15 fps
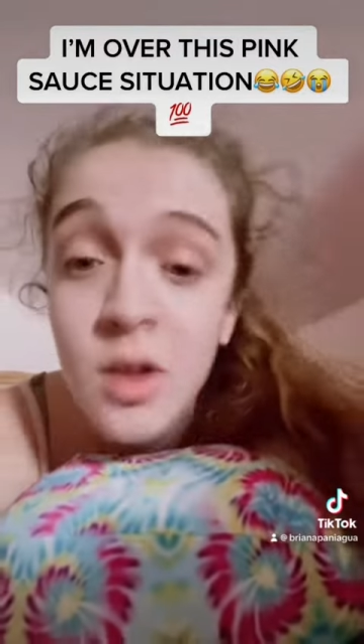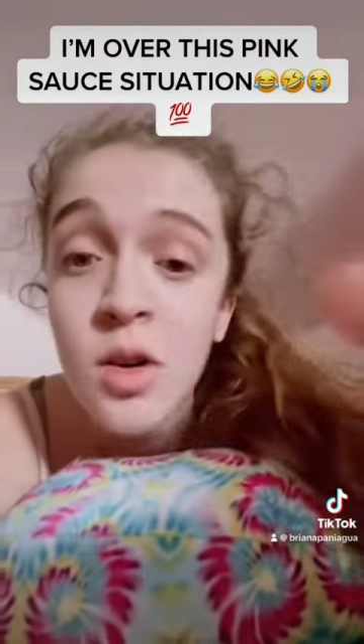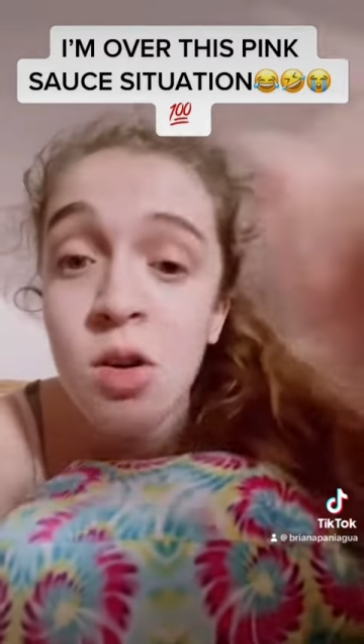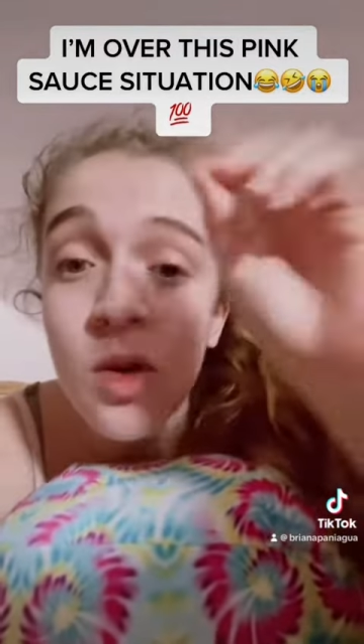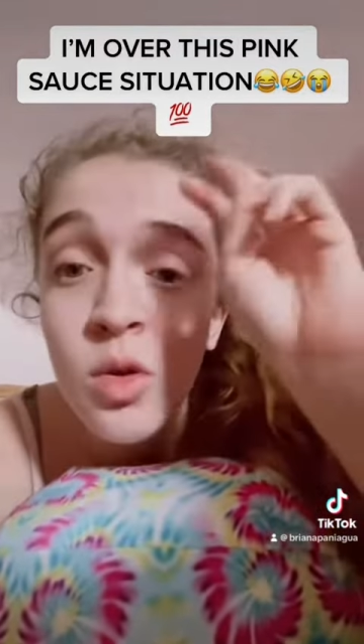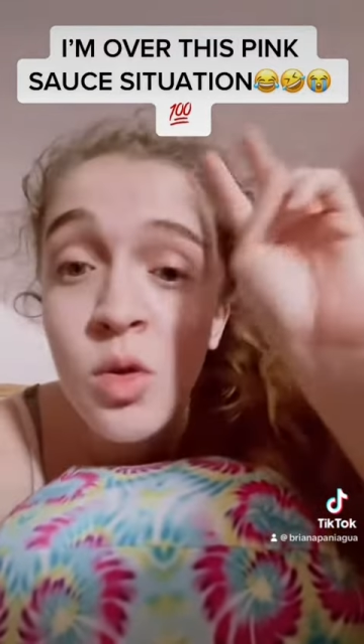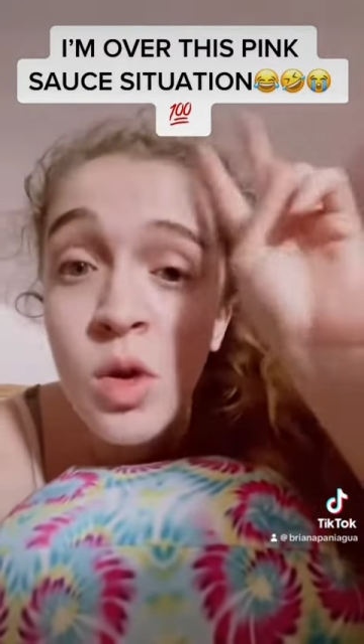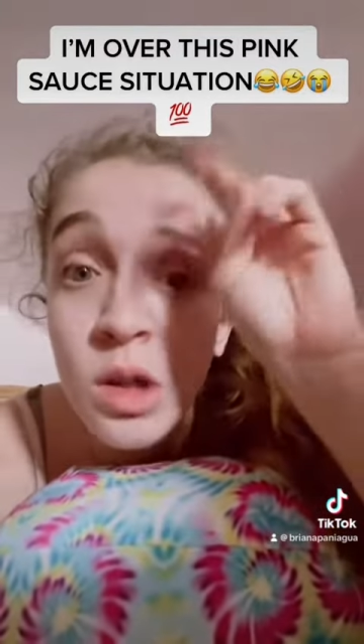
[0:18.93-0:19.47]

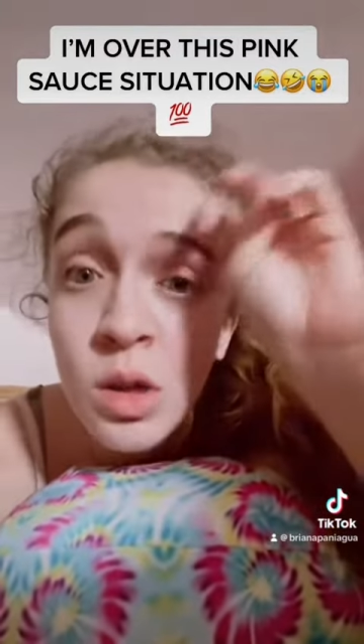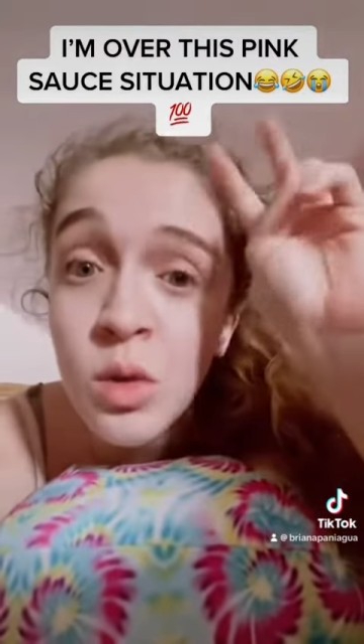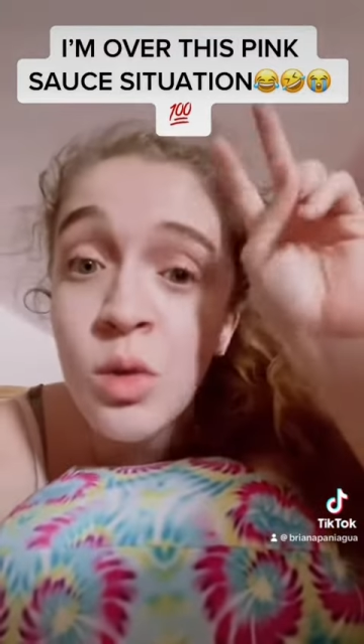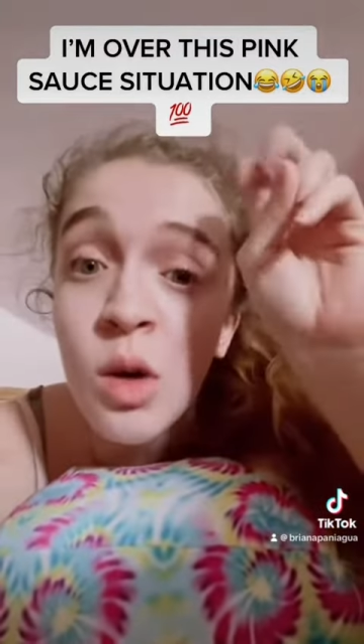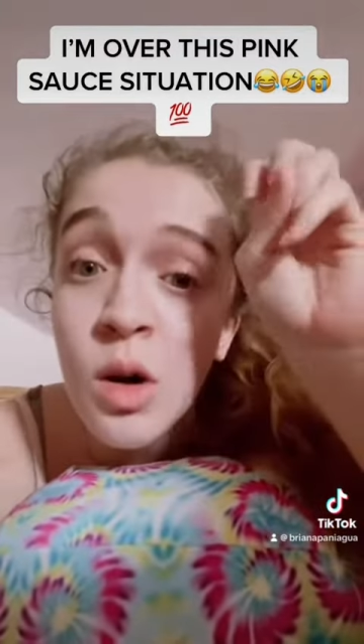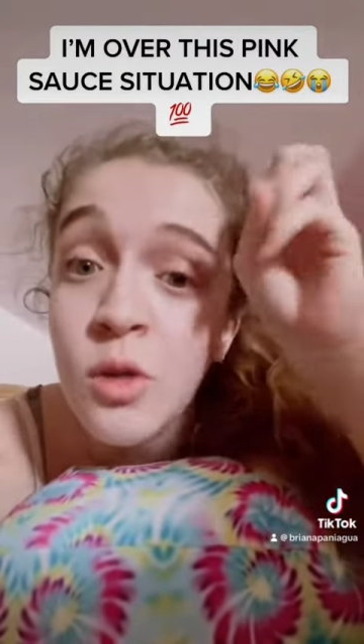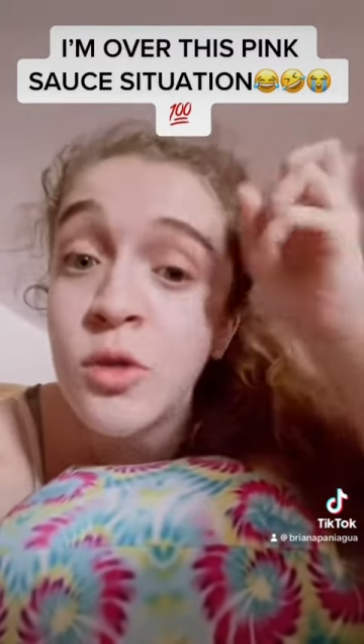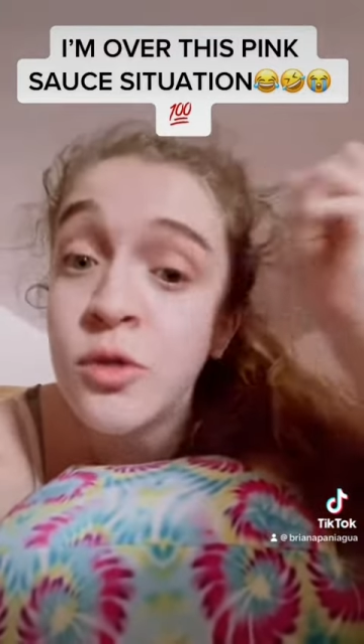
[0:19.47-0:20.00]
quote
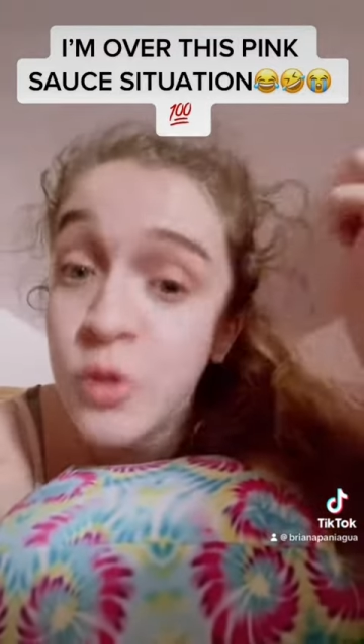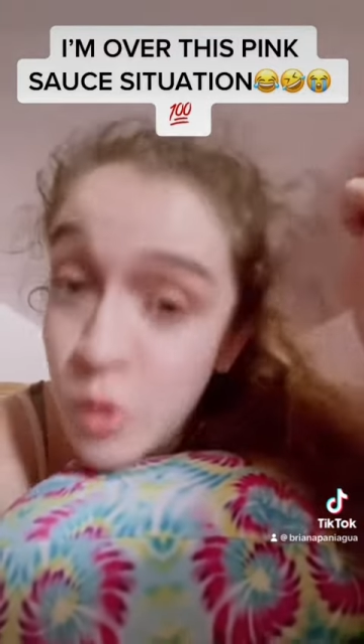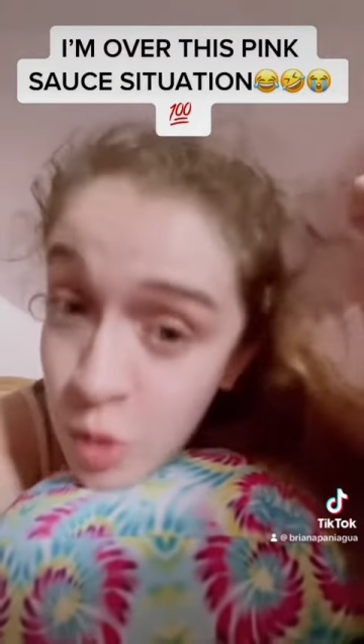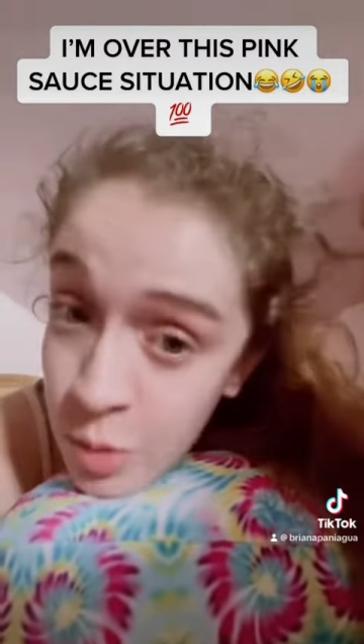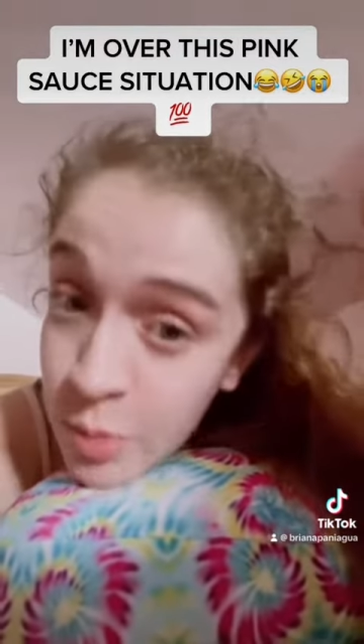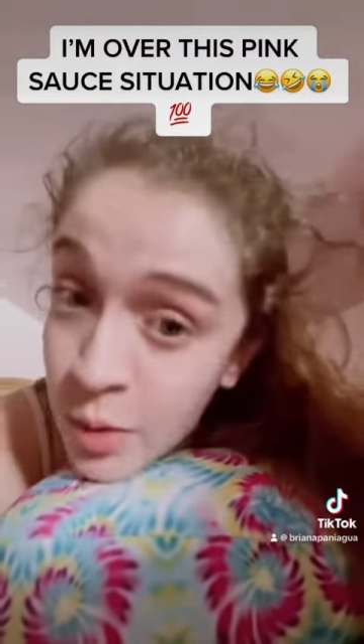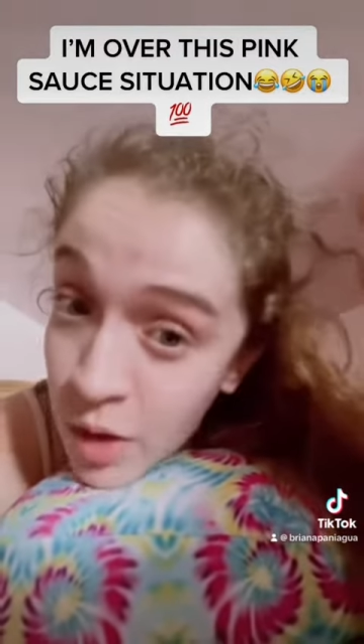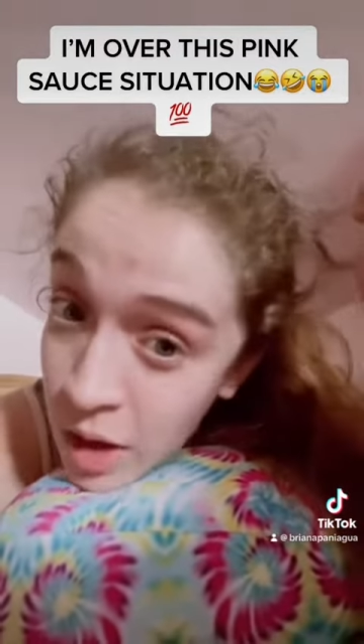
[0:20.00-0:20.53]
unquote,
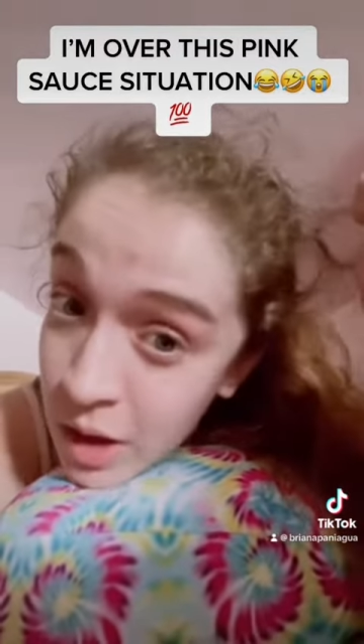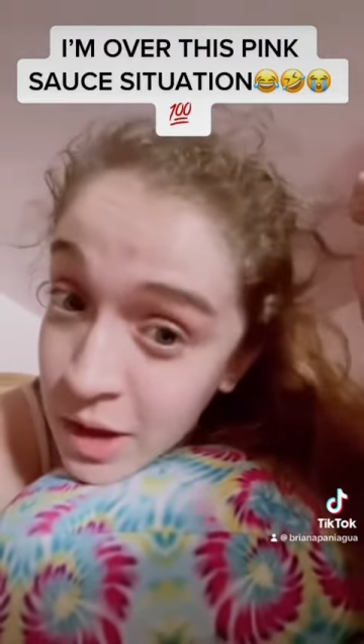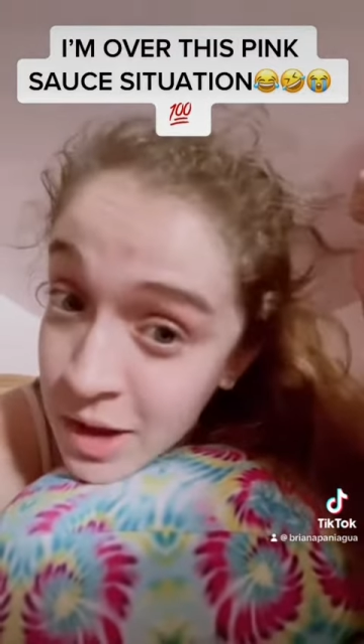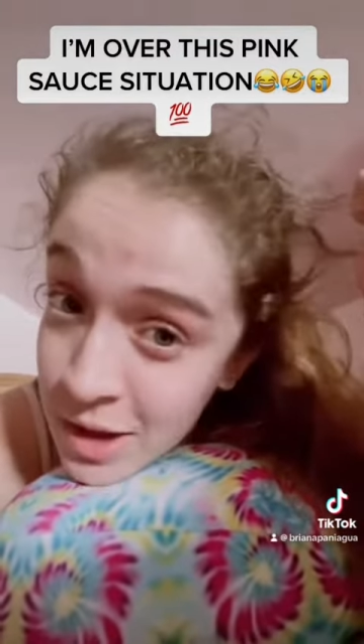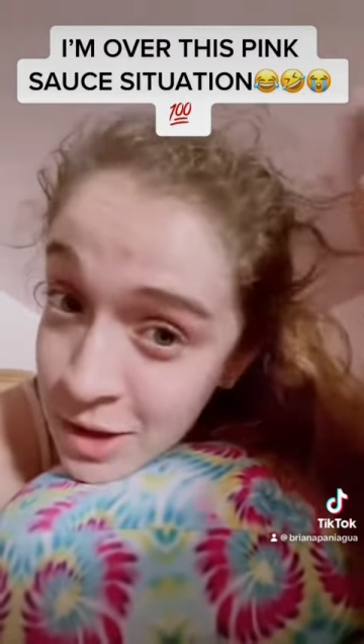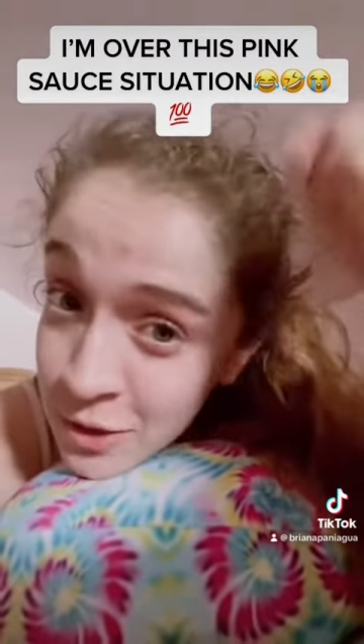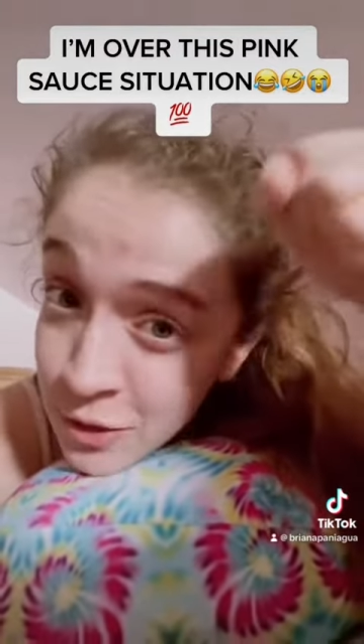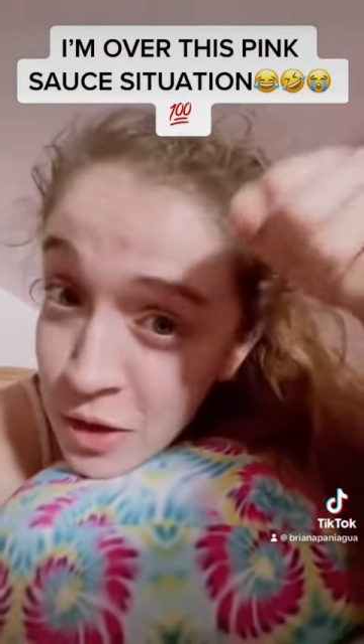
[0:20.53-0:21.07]
food
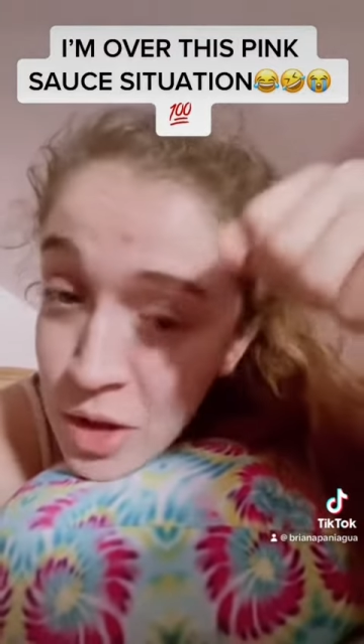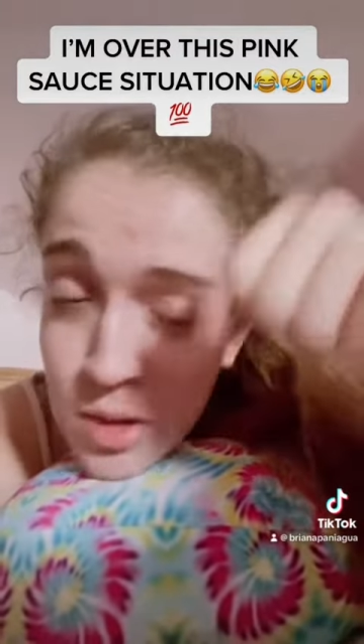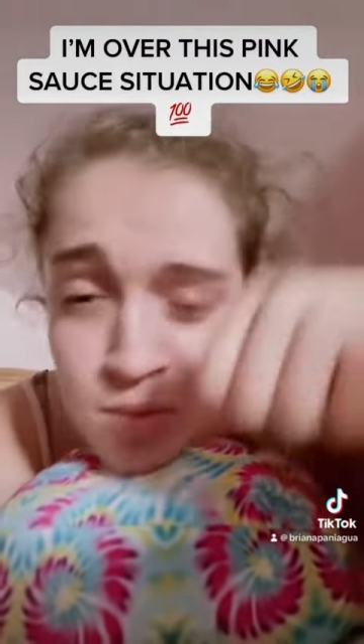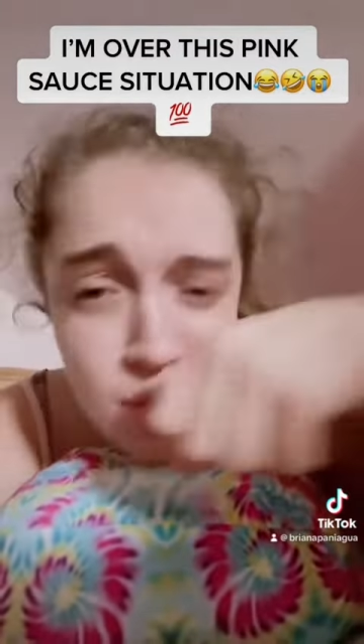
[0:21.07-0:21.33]
products from.